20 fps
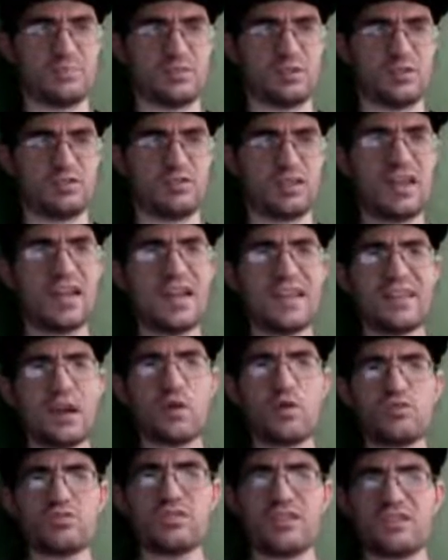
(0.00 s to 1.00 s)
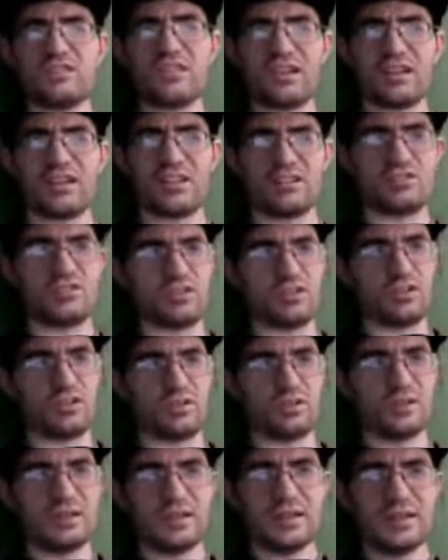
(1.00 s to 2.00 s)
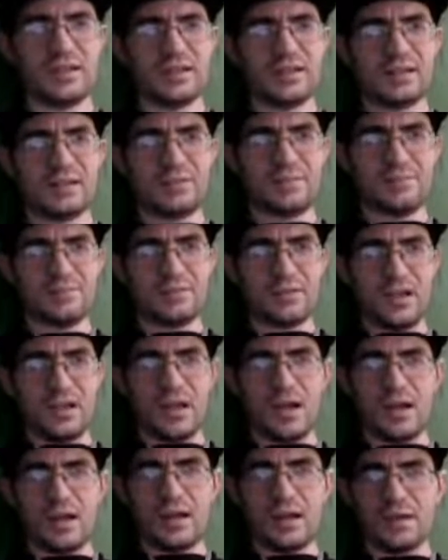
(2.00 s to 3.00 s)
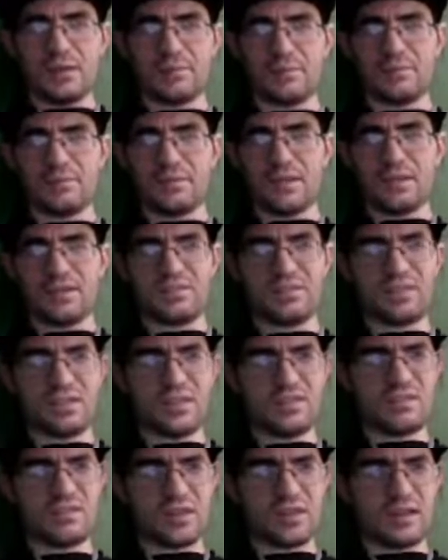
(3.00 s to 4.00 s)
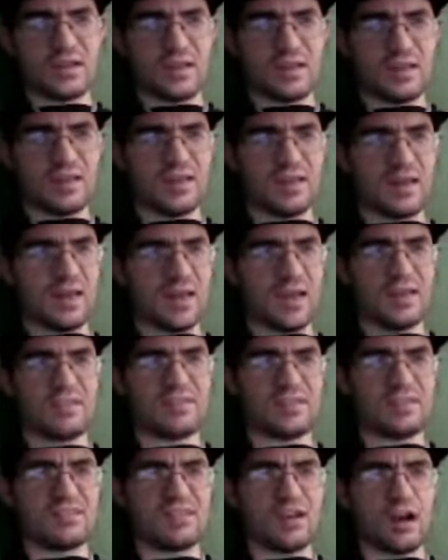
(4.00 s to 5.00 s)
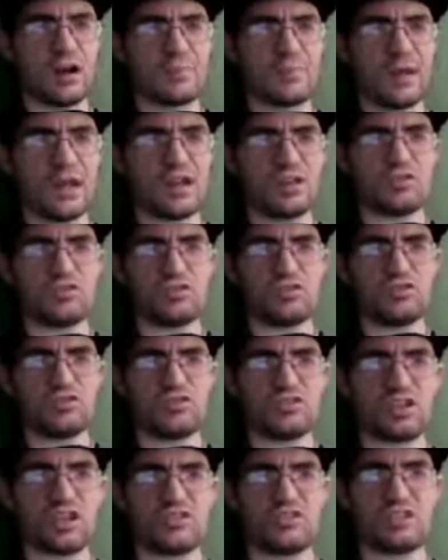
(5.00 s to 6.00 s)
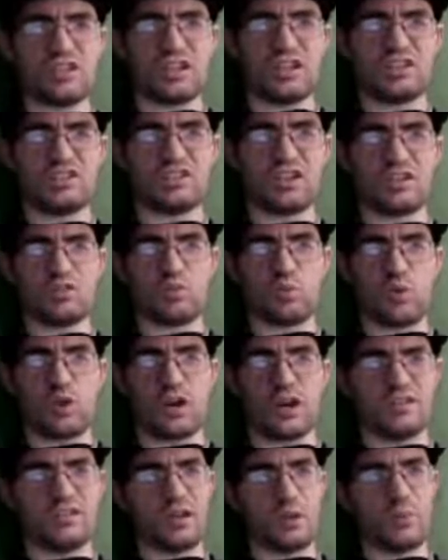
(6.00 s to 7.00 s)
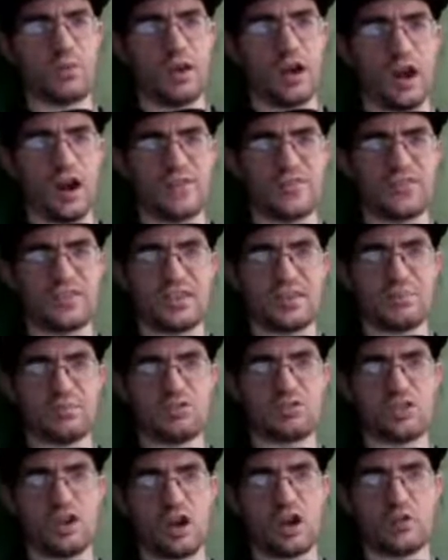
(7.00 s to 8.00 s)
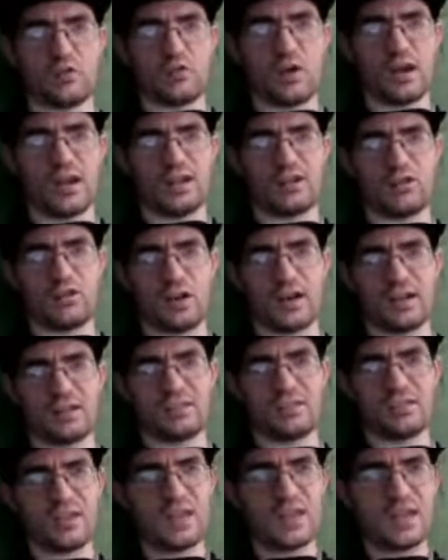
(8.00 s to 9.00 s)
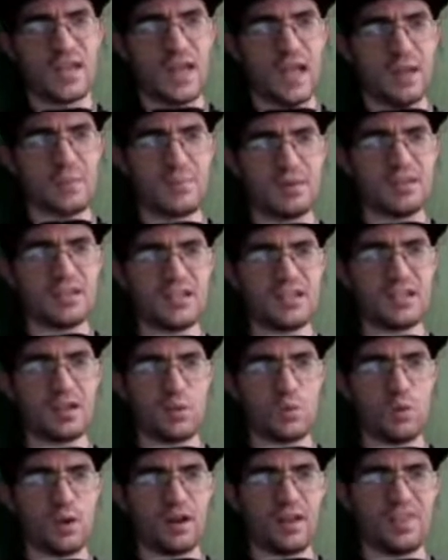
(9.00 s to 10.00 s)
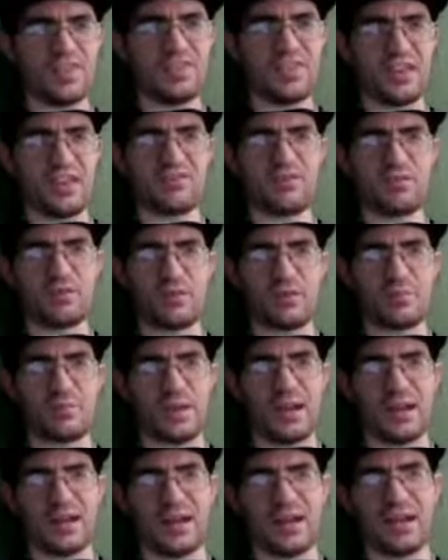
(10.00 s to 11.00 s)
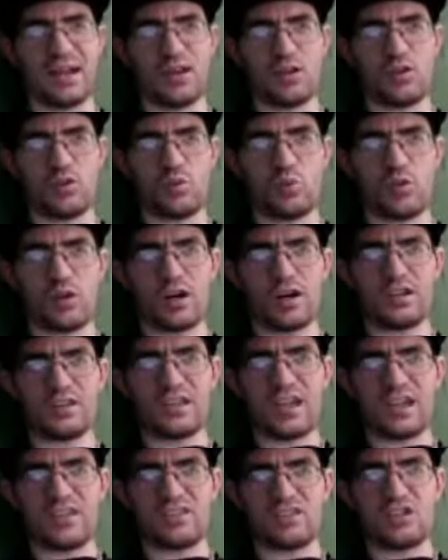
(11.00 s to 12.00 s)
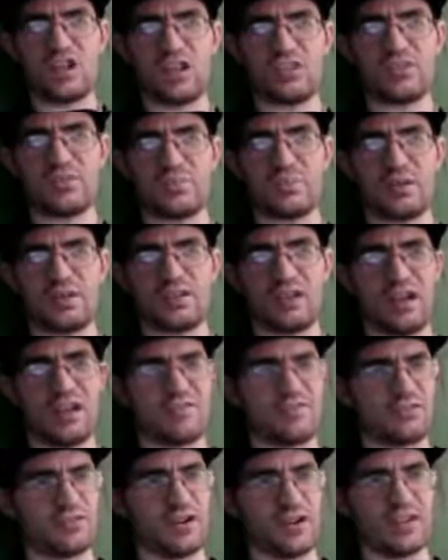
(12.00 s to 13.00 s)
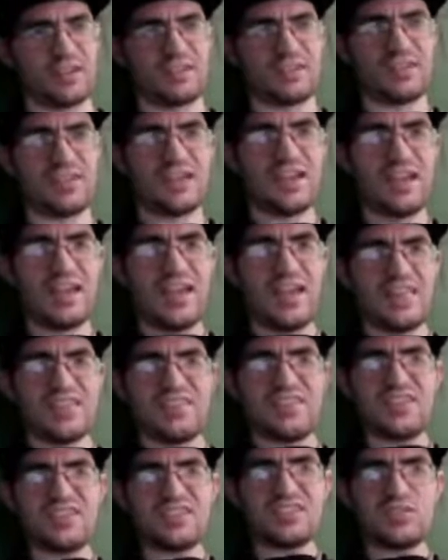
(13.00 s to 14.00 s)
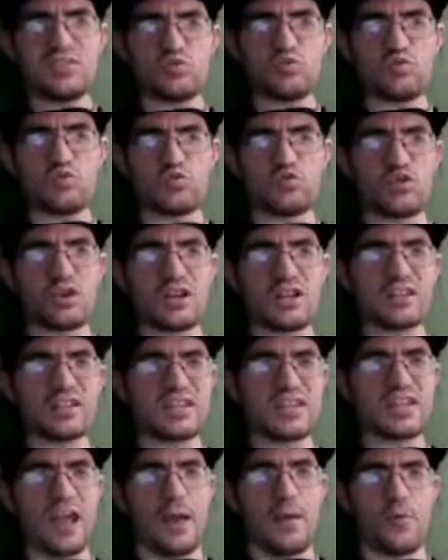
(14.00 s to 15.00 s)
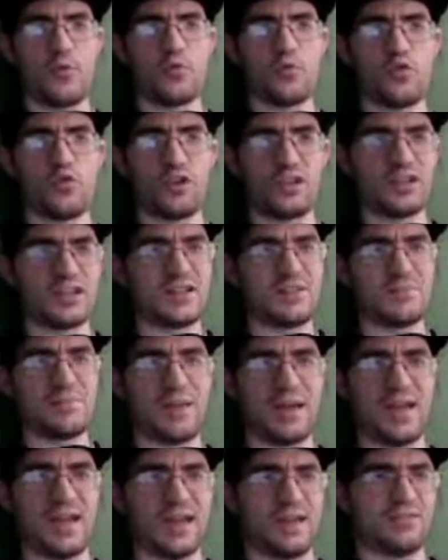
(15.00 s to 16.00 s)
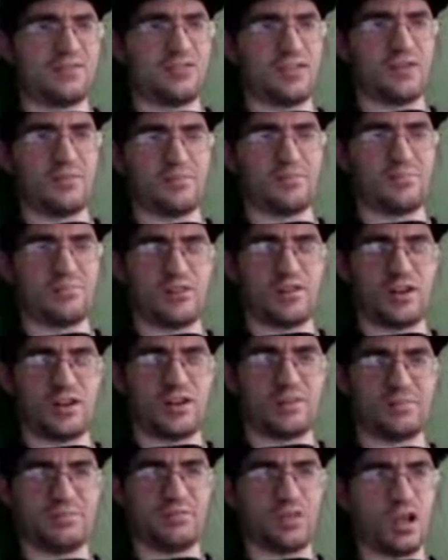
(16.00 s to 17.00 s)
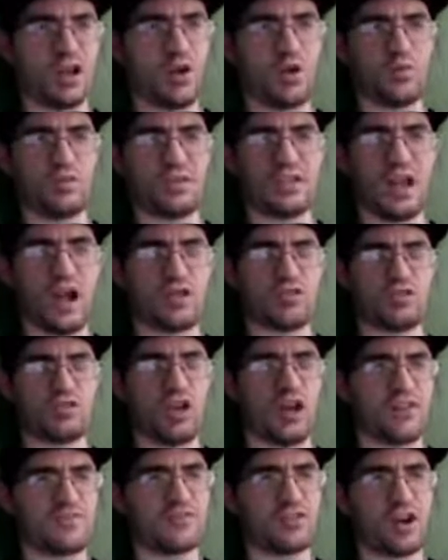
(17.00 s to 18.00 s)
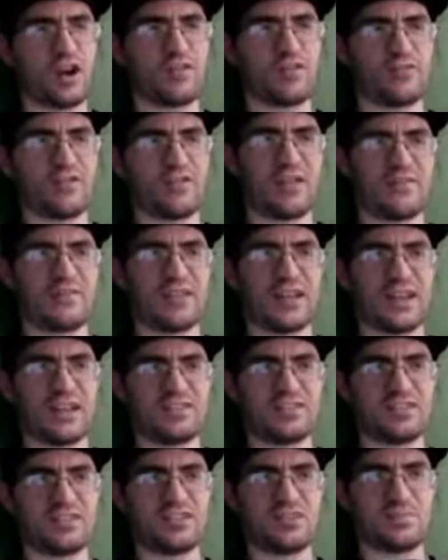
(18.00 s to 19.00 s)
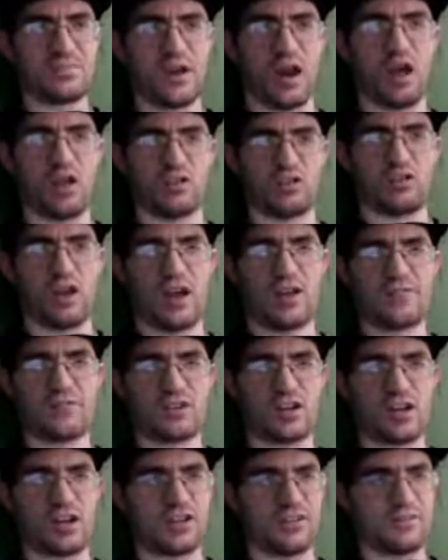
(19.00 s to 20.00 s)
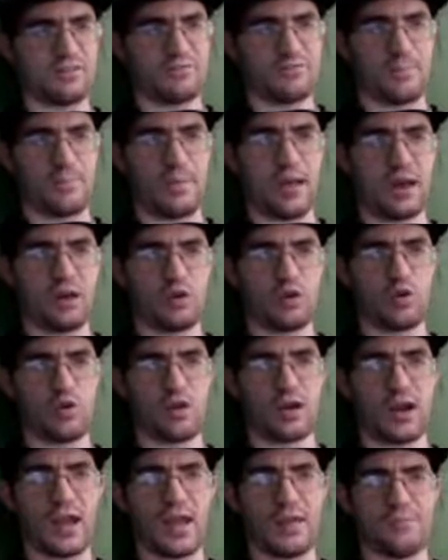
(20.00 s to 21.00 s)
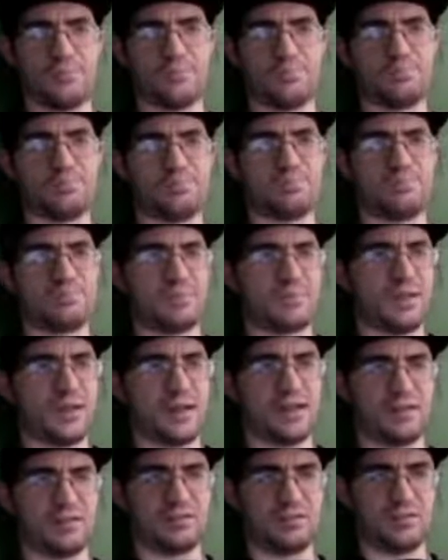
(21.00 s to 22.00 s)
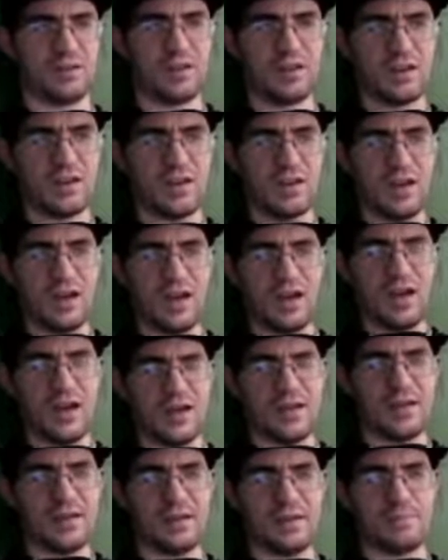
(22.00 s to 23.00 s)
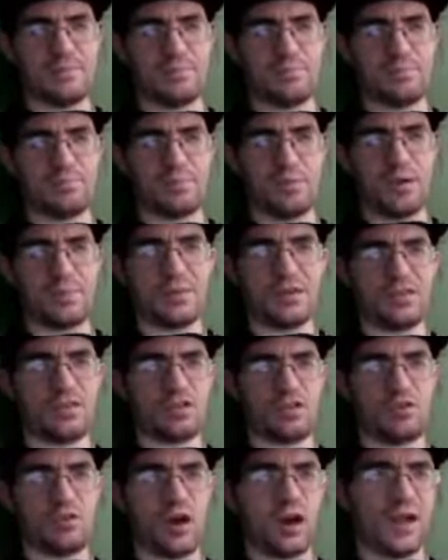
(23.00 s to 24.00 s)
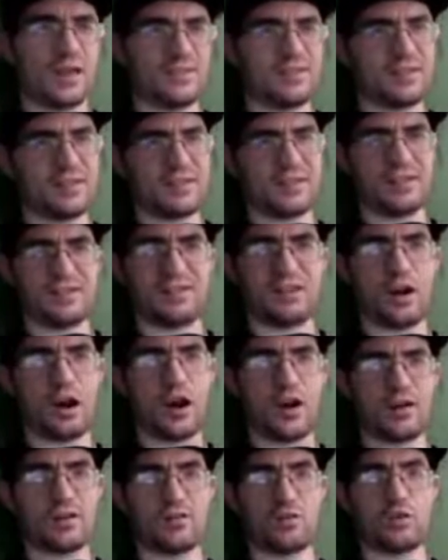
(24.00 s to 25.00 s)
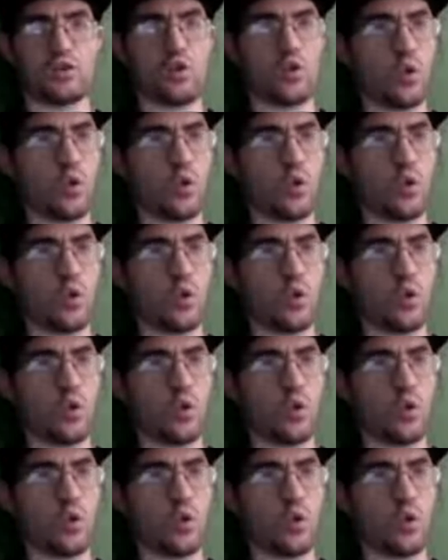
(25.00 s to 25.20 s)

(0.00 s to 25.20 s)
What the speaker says: Blues, that wasn't exactly true. Um, it says, uh, it says our managers just exchanged words, and we offered them songwriting credits. Emily didn't want a thing from the band, and in her words, has nothing but love for us. This is really, really big for not only a lover of Evanescence, but a lover of metalcore and uh, Bring Me the Horizon, because there are